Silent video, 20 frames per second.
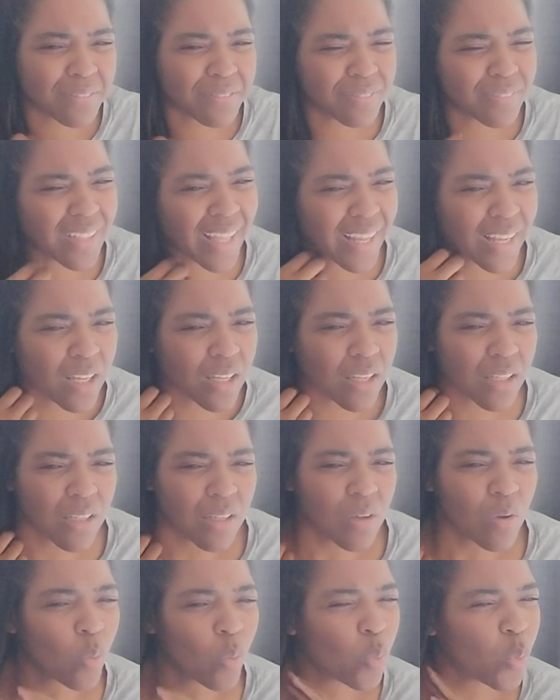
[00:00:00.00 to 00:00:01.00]
like,
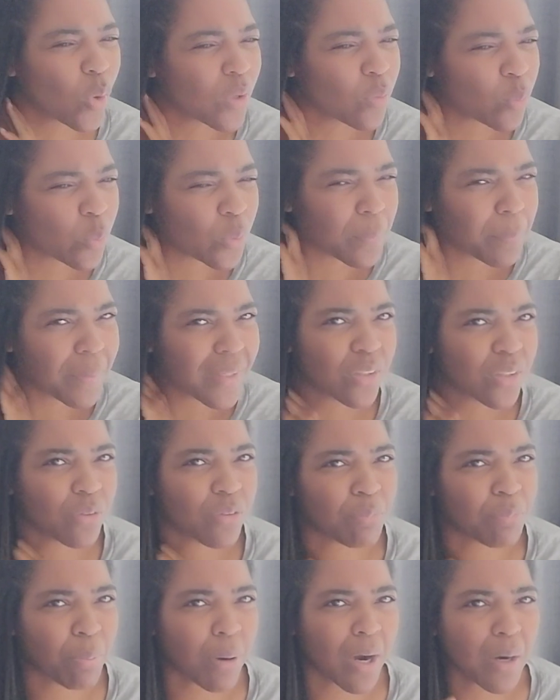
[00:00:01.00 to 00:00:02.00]
what would be the
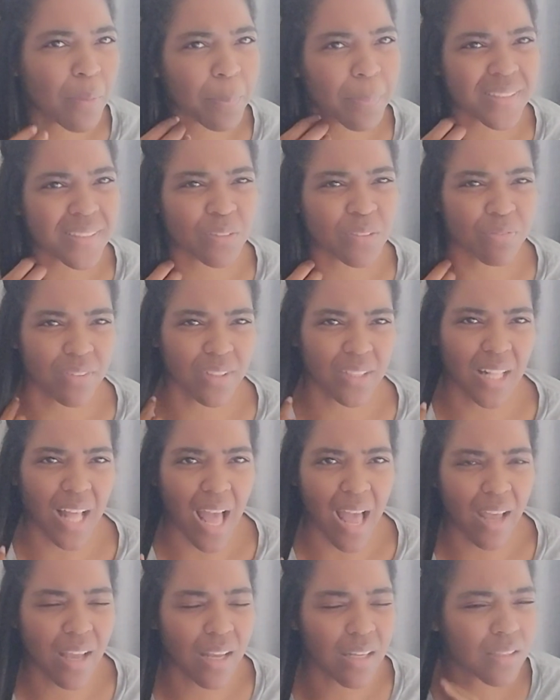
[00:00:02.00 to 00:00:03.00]
purpose for
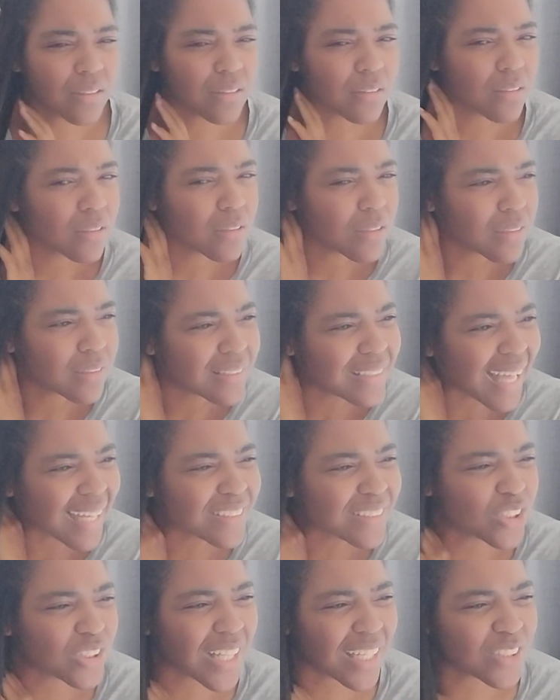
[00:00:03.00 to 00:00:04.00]
that?
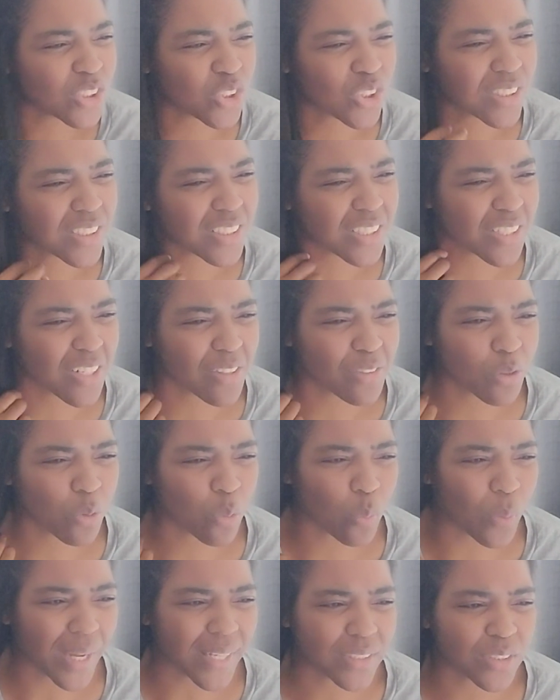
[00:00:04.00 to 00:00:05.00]
That's just another
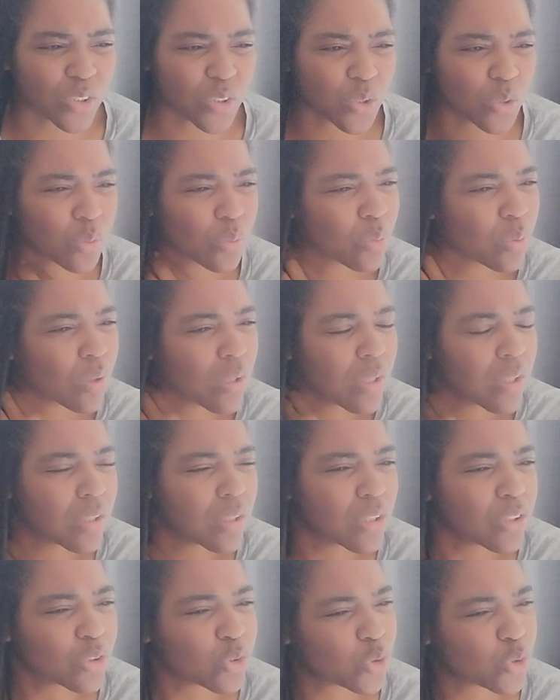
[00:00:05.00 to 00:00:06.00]
way to
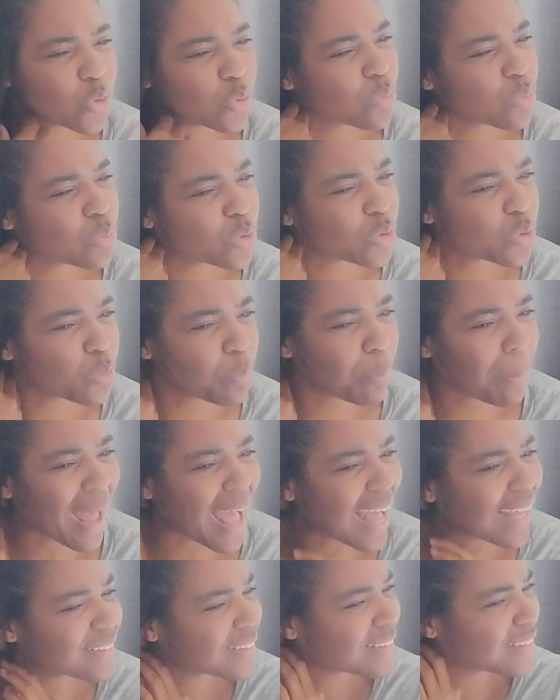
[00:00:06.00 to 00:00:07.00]

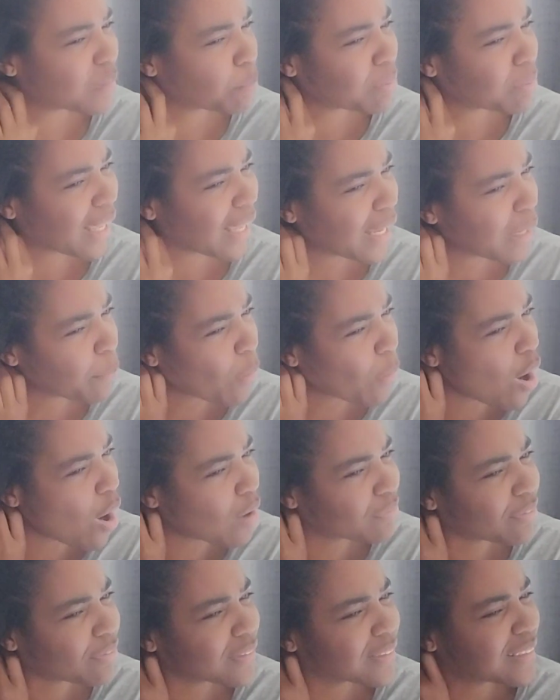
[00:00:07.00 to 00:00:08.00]
pass the blame off
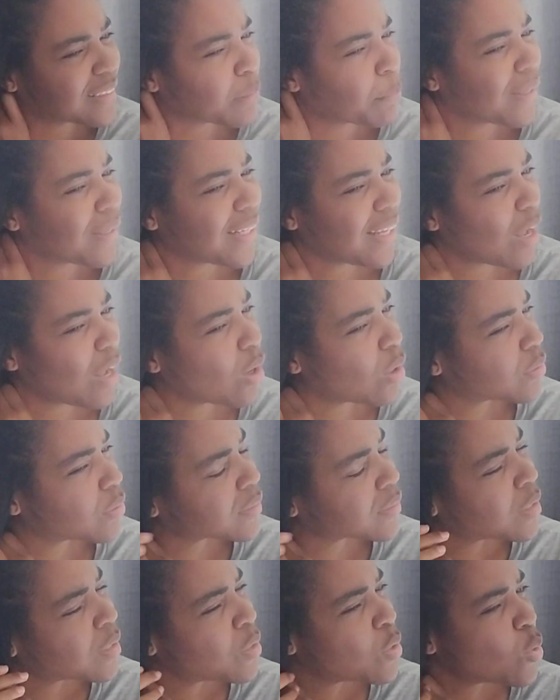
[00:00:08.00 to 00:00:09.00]
on somebody else
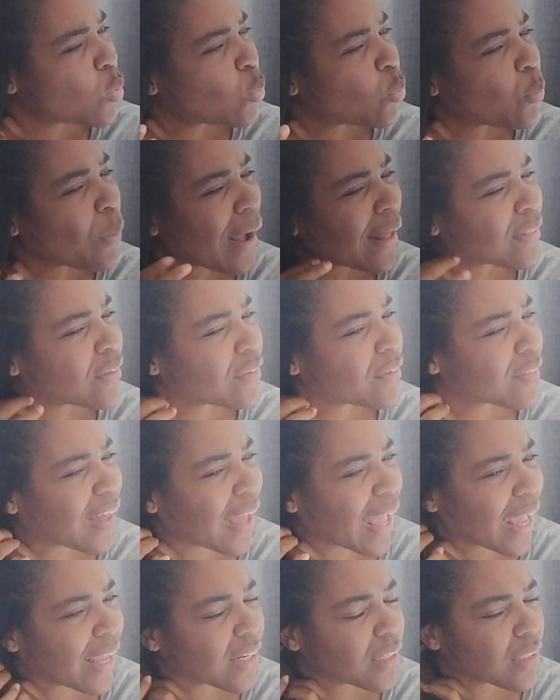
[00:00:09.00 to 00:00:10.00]
rather
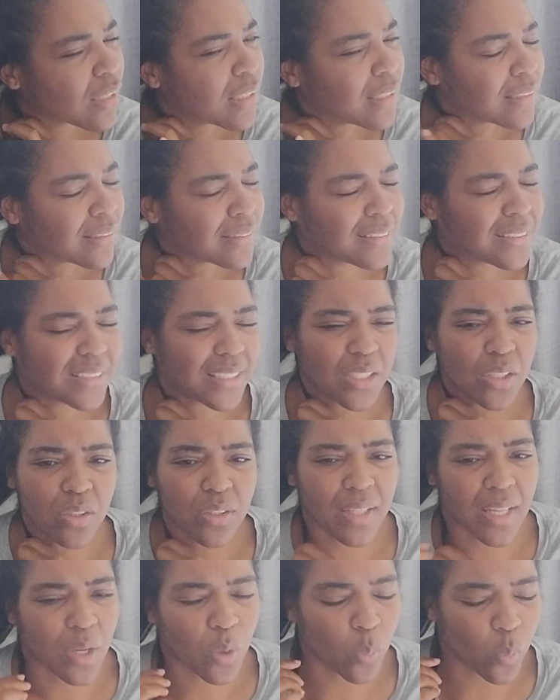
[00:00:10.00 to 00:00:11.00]
than
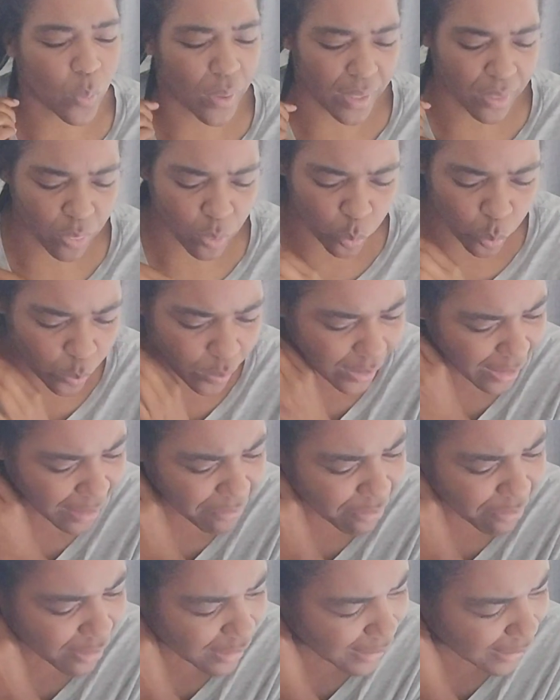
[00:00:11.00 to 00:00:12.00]
dealing with whatever
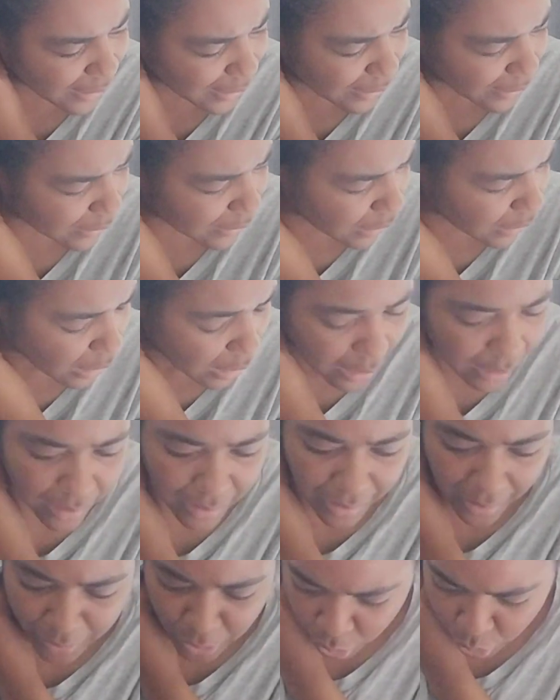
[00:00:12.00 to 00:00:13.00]
it is that
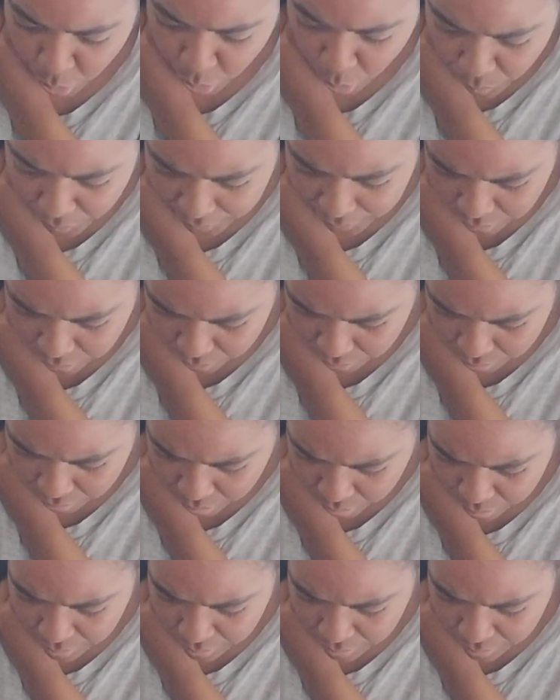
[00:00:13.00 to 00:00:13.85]
you're going through.